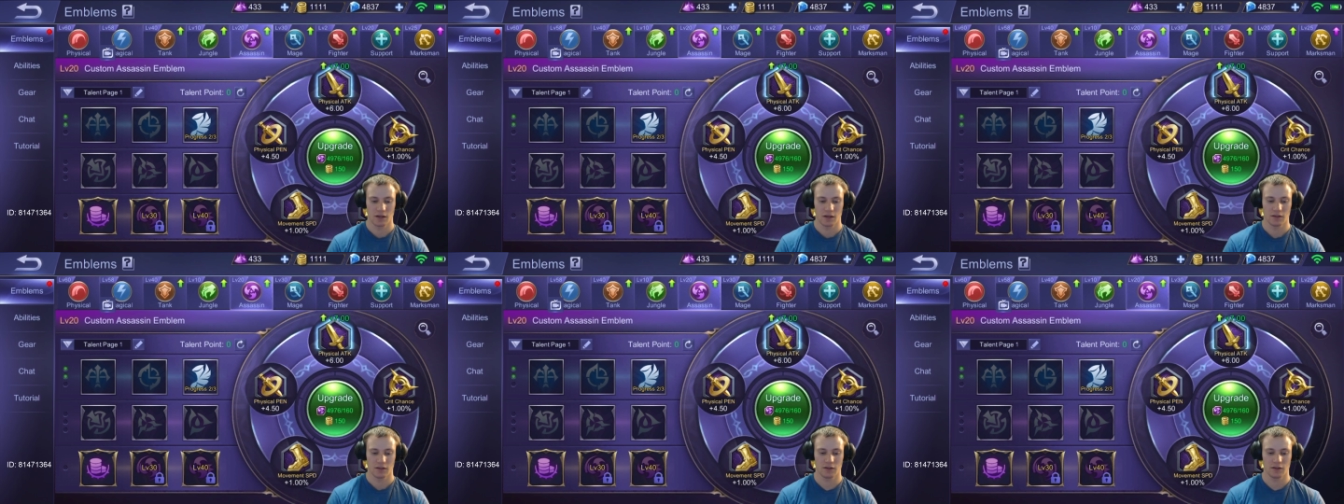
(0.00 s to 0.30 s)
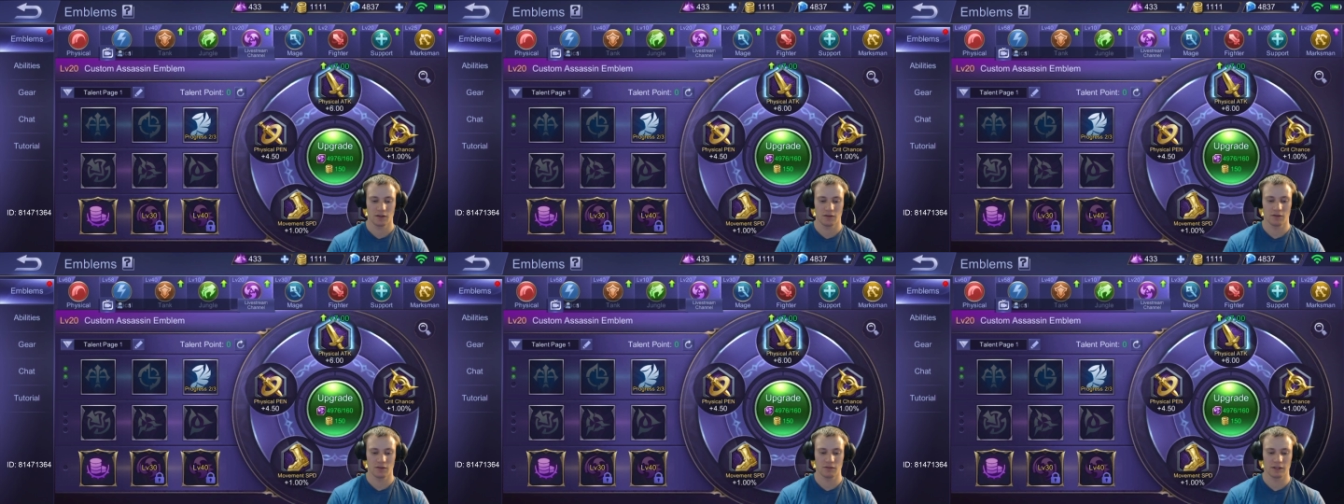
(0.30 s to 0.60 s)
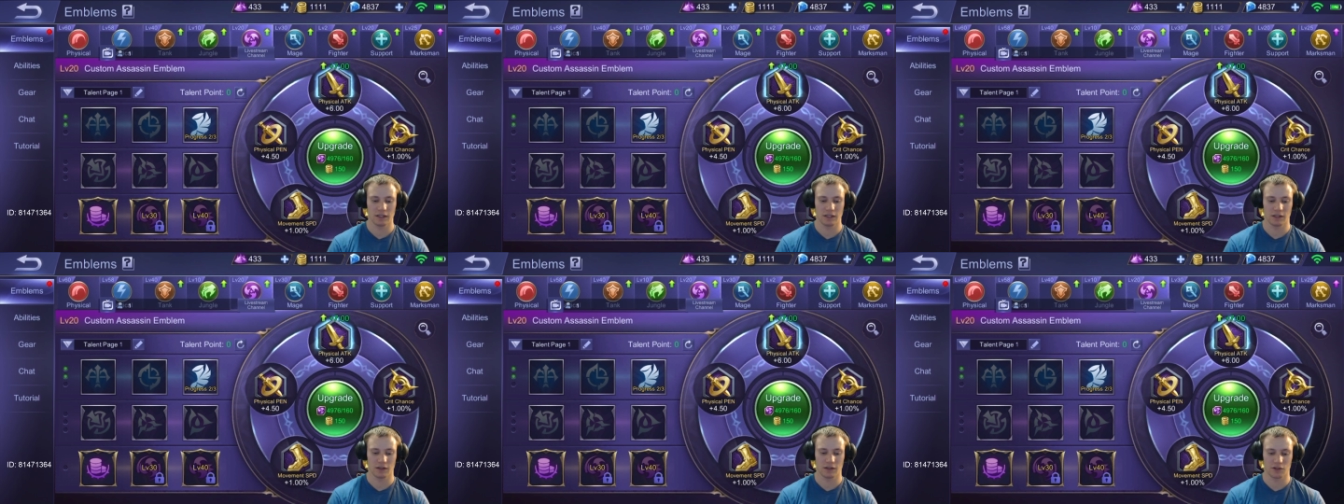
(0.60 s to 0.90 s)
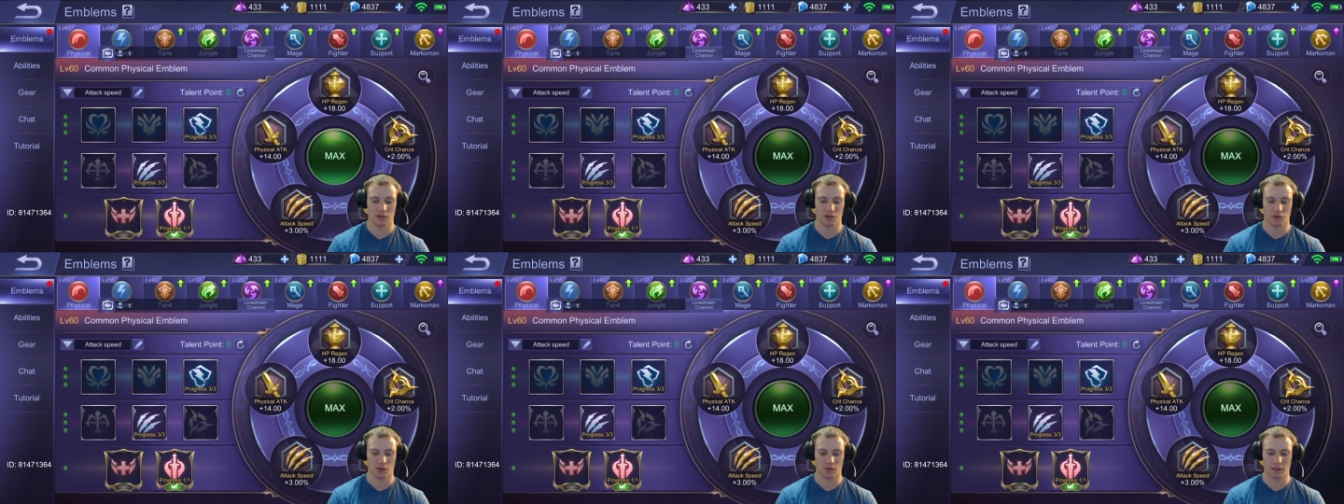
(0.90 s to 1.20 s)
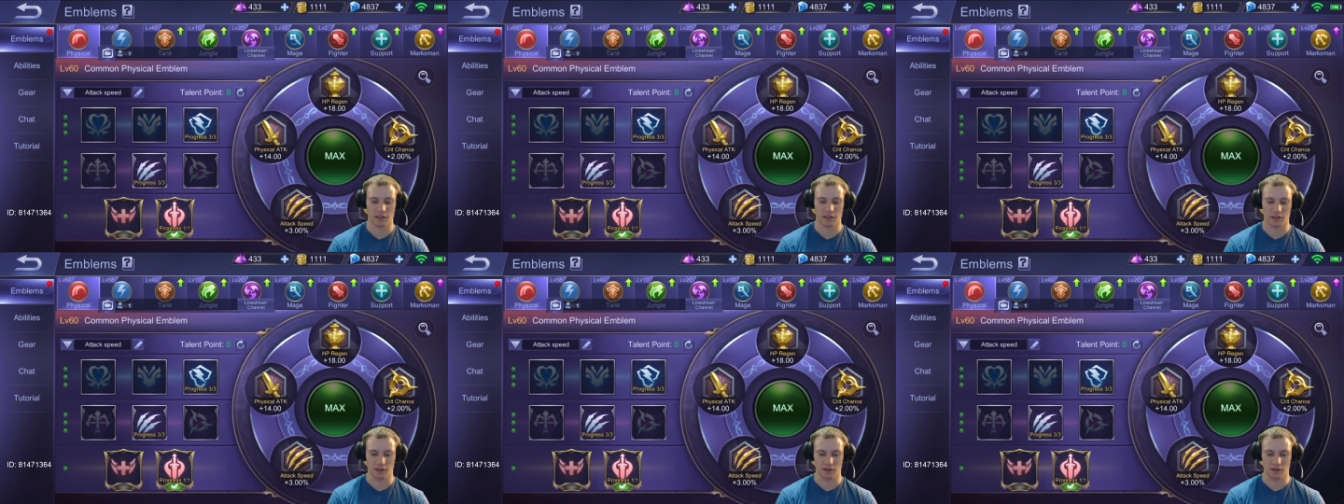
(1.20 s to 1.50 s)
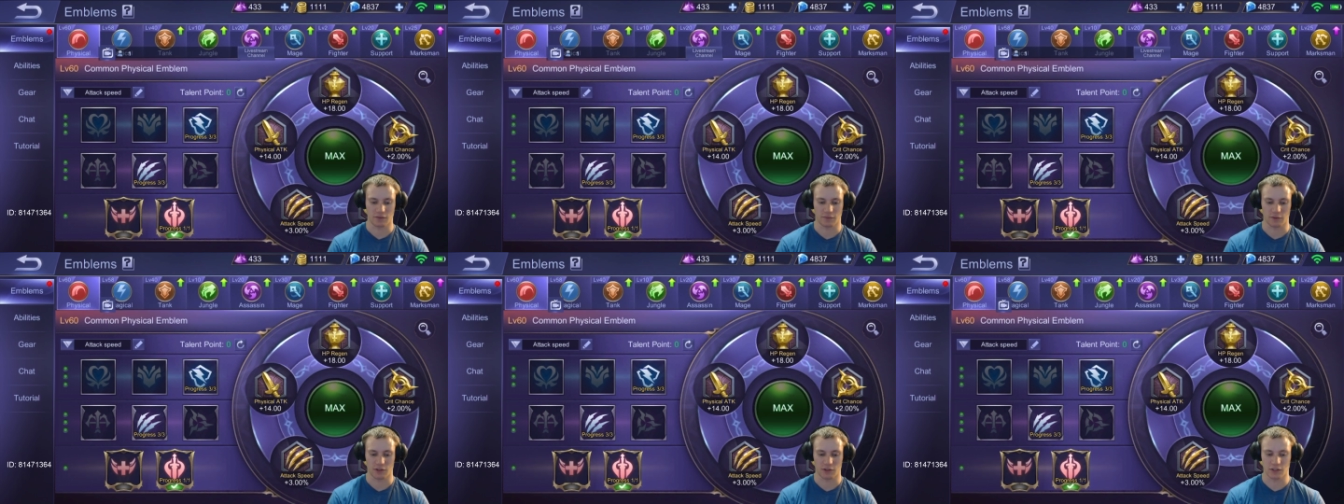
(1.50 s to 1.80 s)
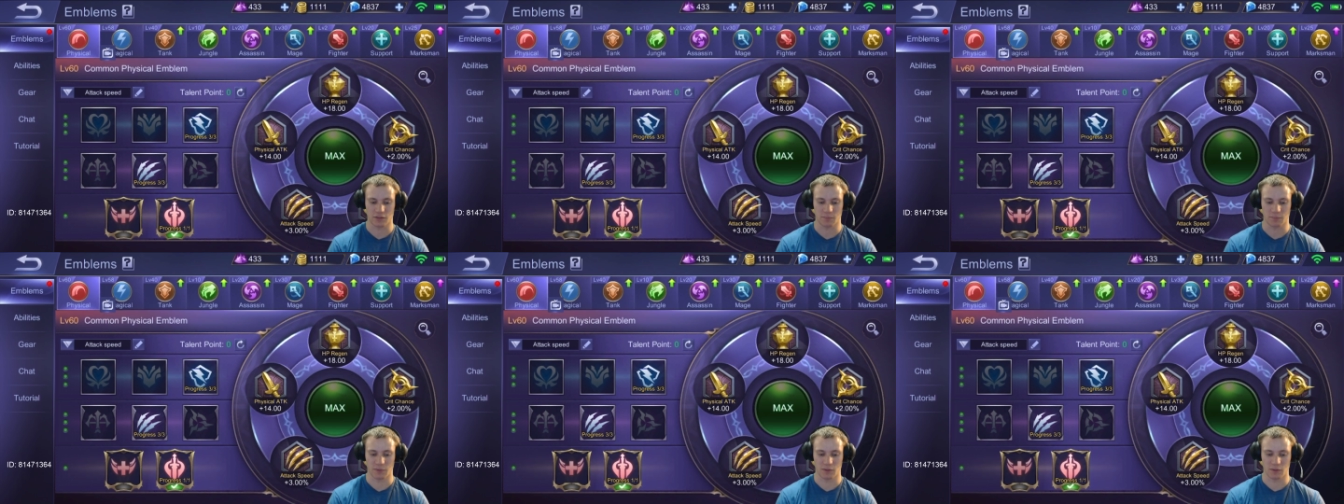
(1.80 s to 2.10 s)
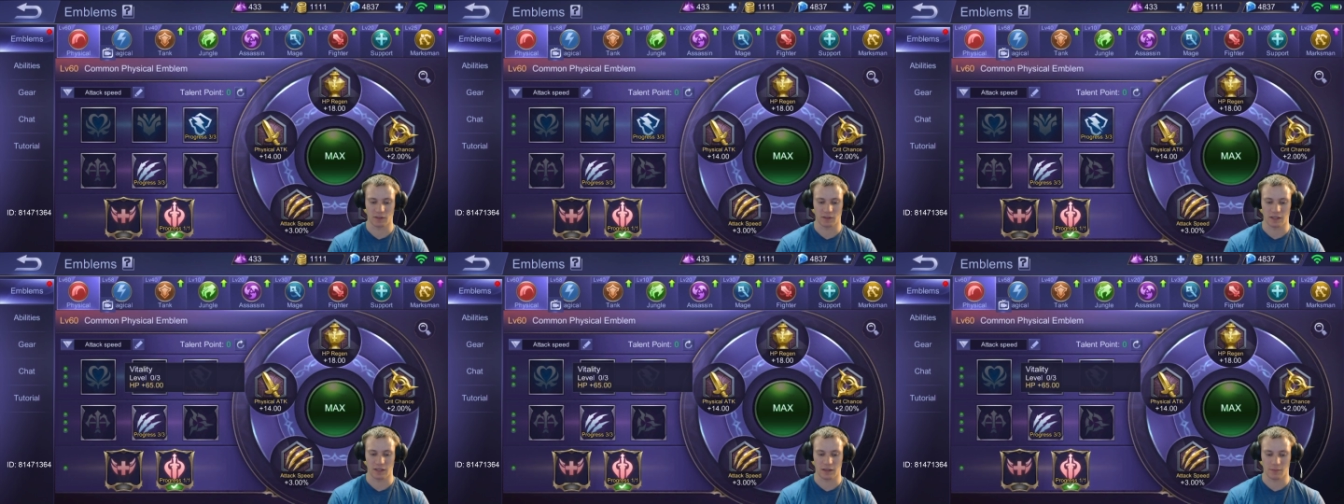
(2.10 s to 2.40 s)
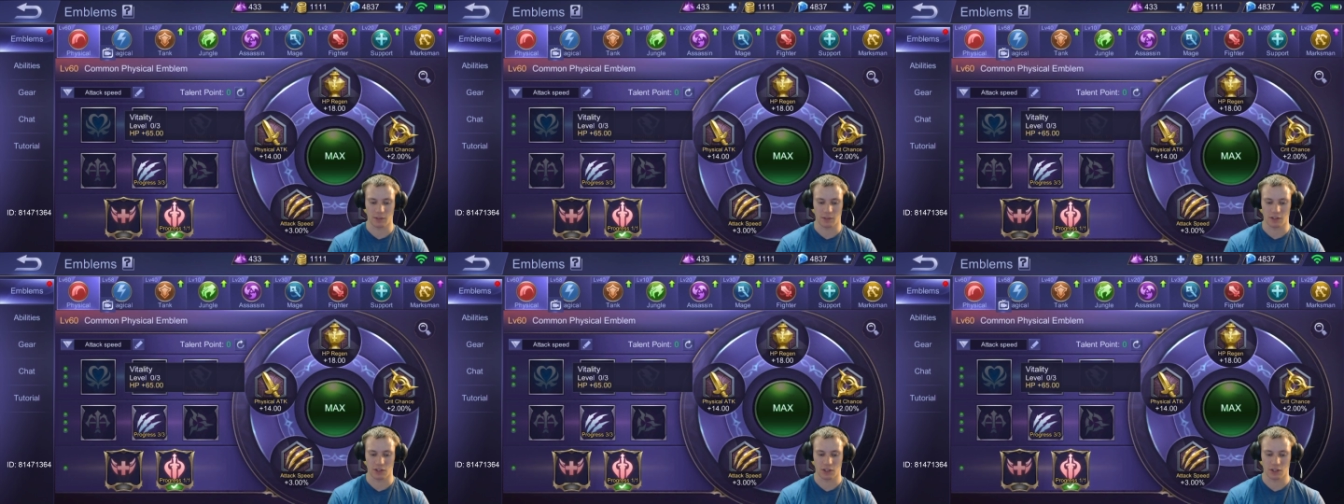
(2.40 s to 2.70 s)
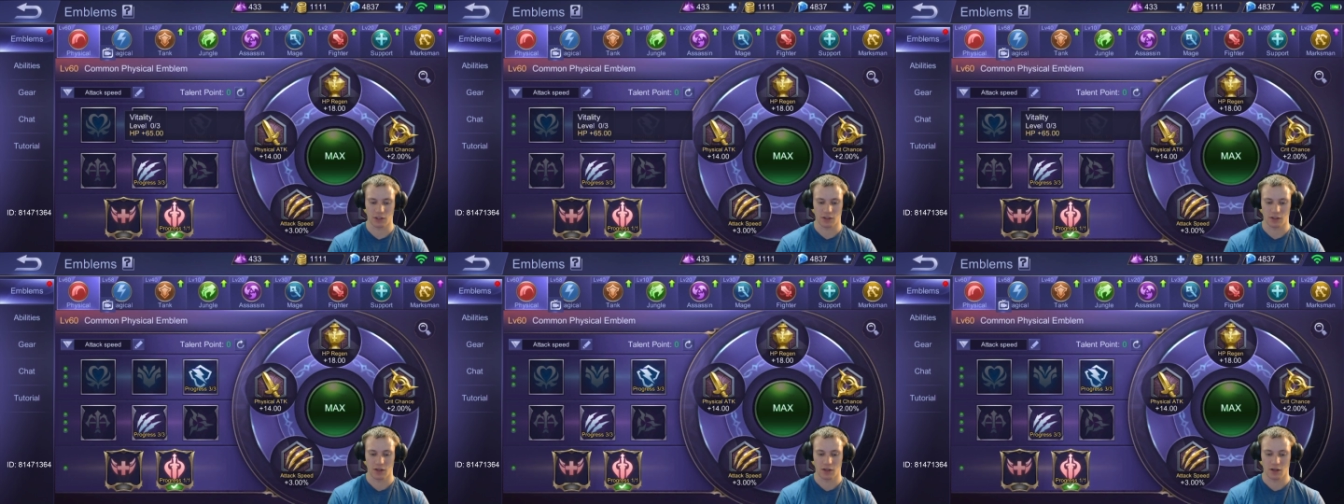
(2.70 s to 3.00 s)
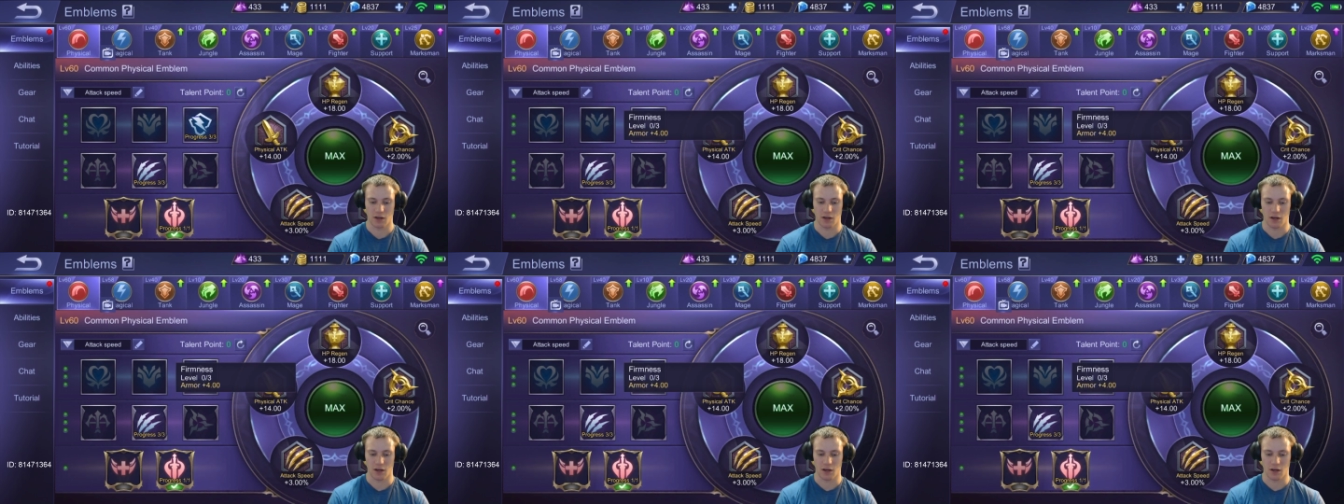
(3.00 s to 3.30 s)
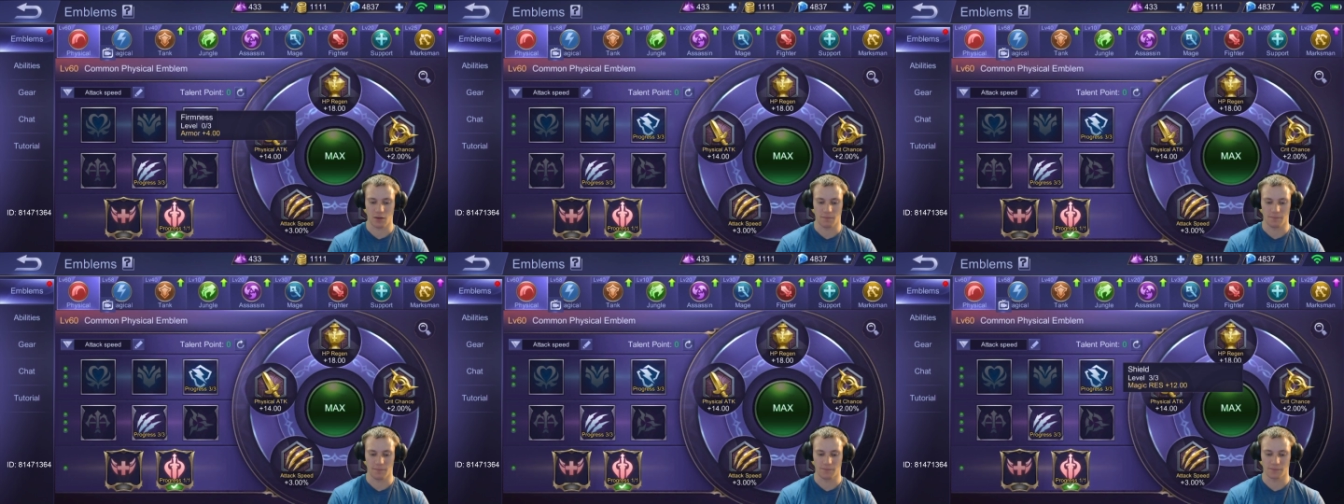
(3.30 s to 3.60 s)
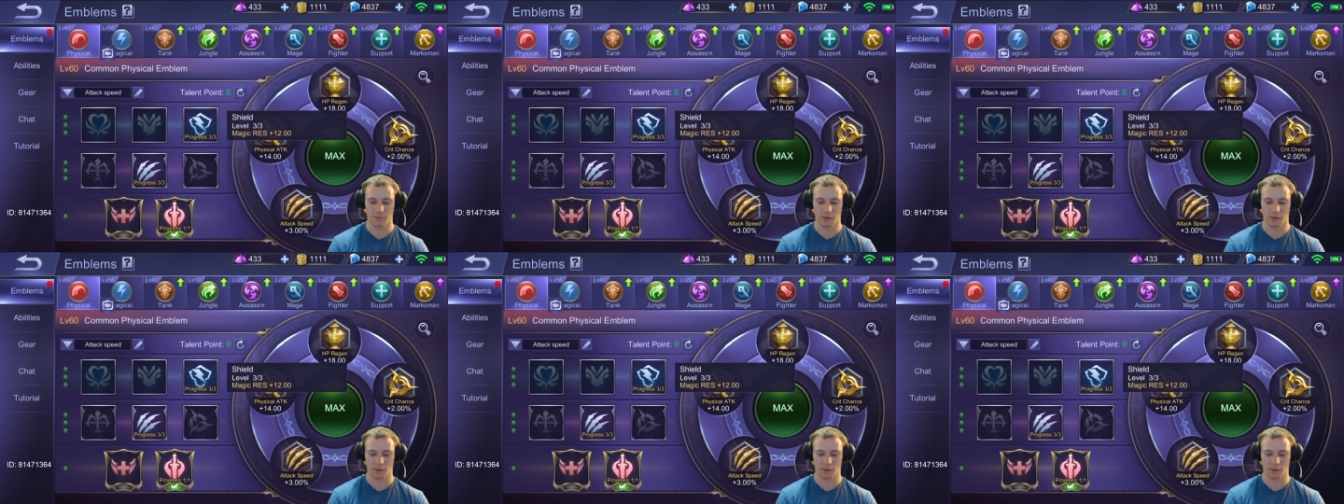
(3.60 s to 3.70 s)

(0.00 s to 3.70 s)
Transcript: you don't get good choices for just pure damage um,